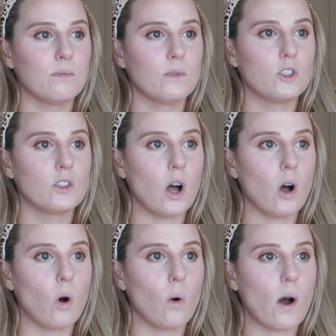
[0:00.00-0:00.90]

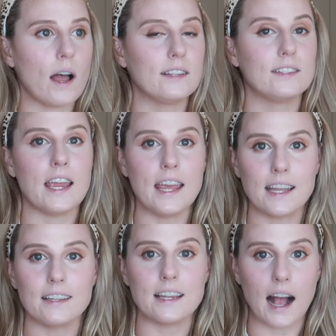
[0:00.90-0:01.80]
So it's
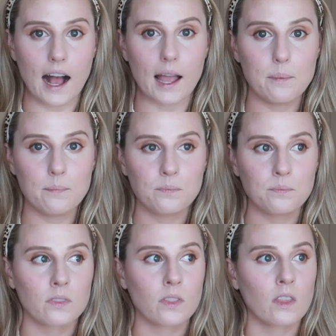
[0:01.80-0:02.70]
taken time
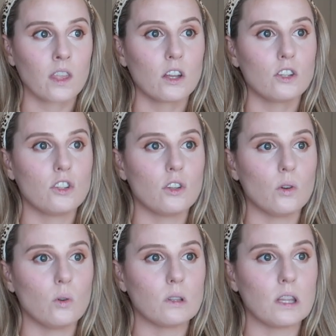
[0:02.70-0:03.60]

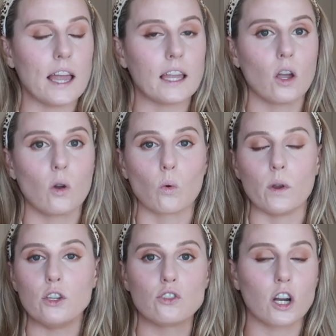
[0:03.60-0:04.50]
to like
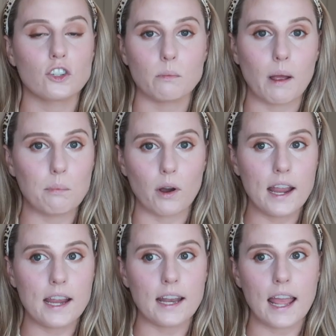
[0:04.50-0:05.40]
restructure my
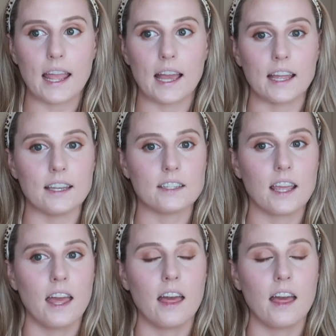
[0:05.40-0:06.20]
brain and